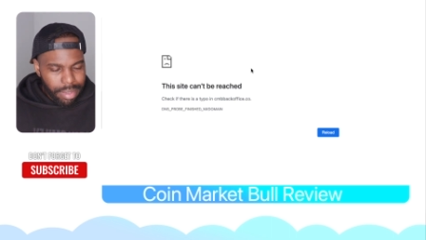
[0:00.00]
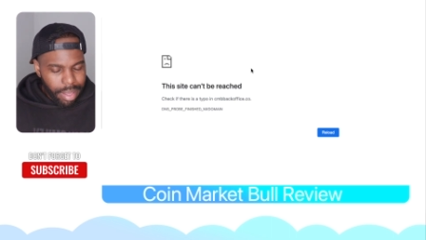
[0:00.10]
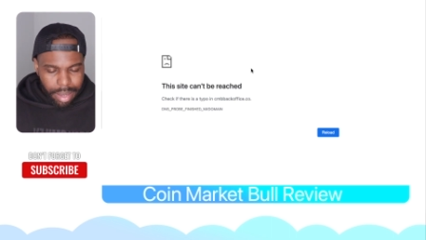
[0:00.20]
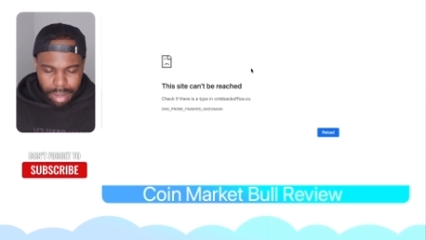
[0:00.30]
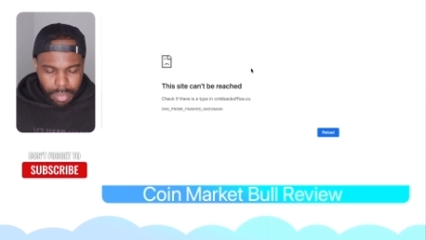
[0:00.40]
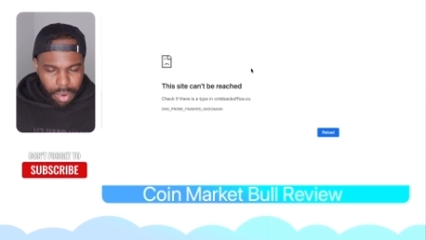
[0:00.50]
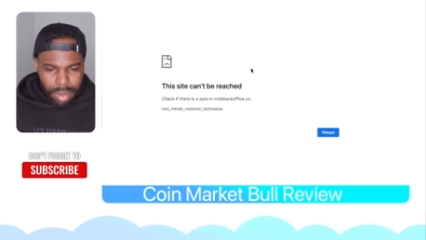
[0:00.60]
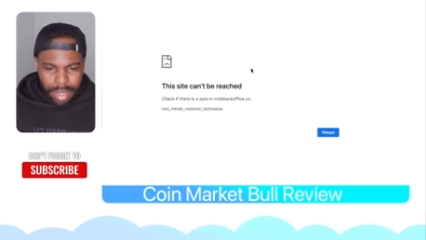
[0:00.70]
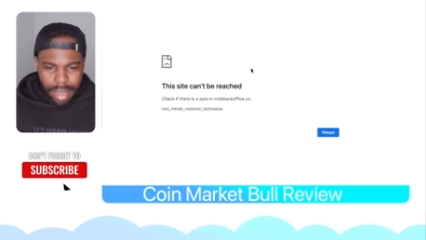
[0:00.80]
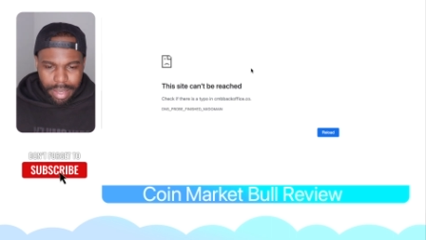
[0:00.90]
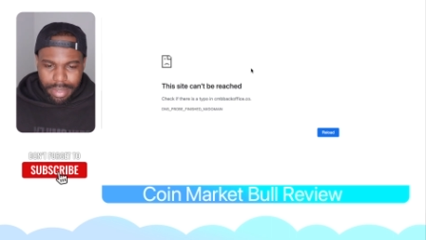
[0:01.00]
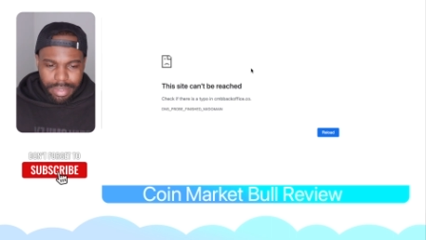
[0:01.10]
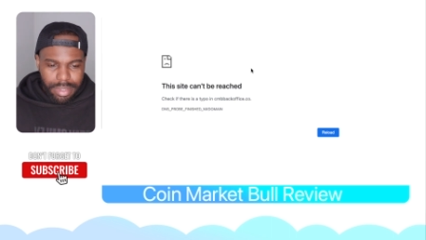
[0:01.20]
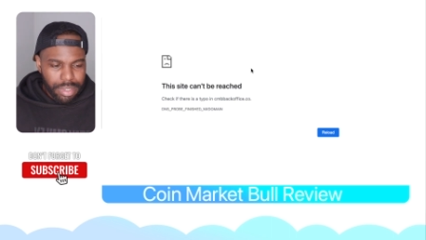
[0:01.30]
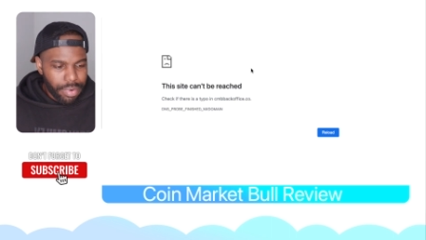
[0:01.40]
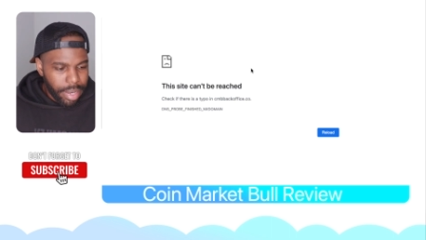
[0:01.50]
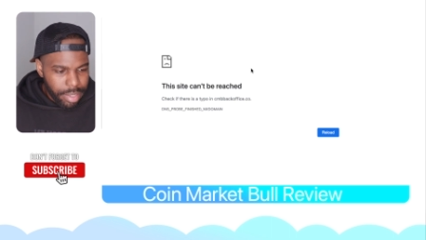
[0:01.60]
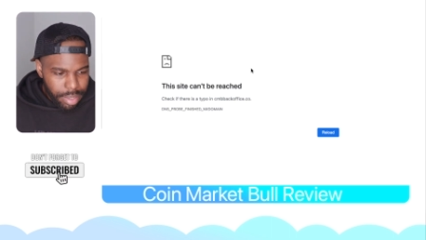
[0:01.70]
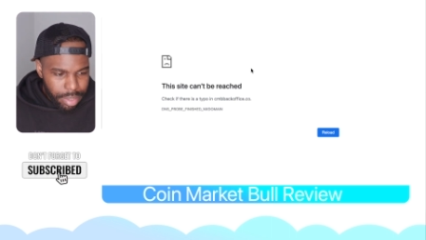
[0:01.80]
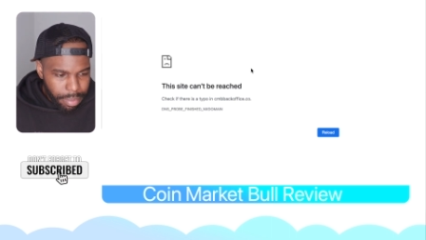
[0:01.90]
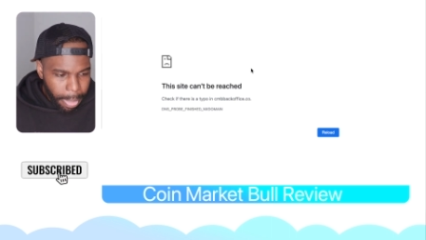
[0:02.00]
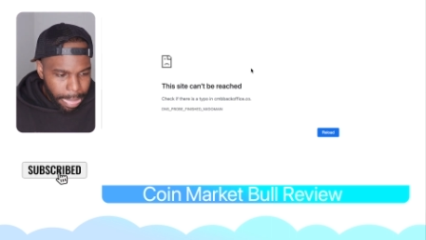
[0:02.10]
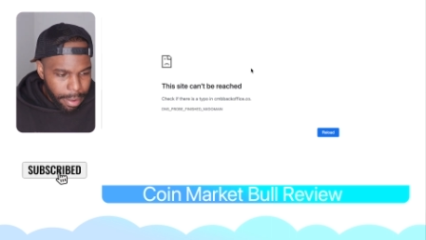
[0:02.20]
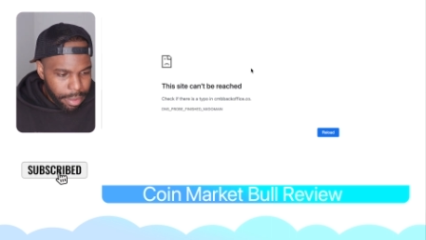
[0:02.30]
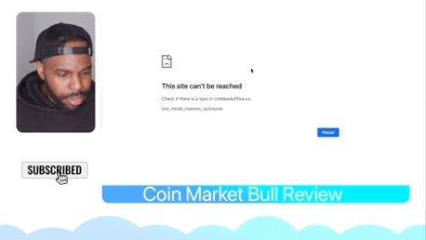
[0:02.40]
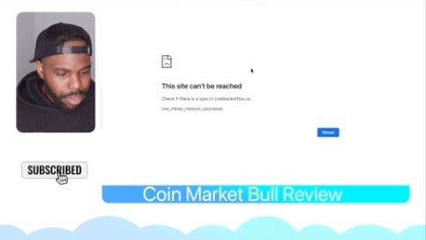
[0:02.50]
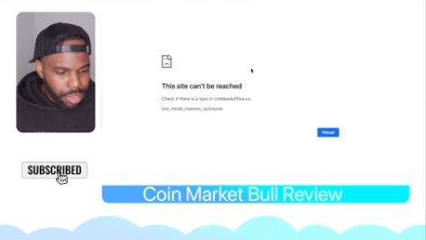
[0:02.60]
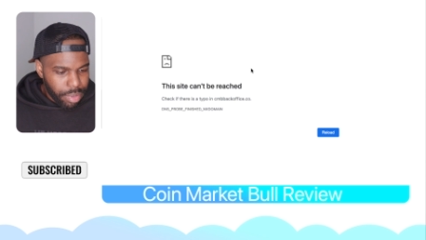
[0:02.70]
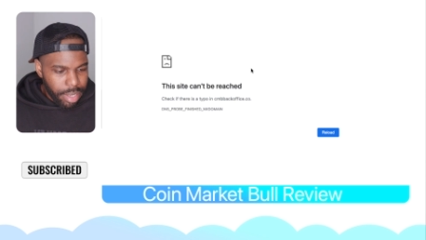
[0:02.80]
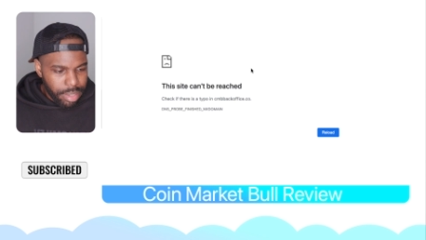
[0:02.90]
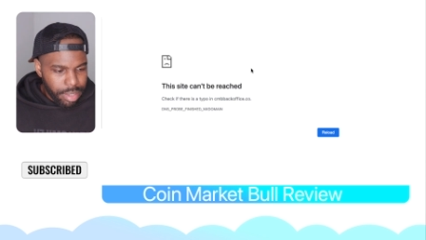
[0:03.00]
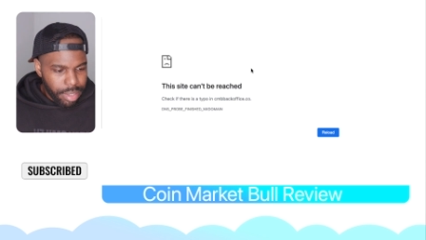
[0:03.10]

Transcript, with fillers: Like, come on, like this is crazy. Like this is crazy.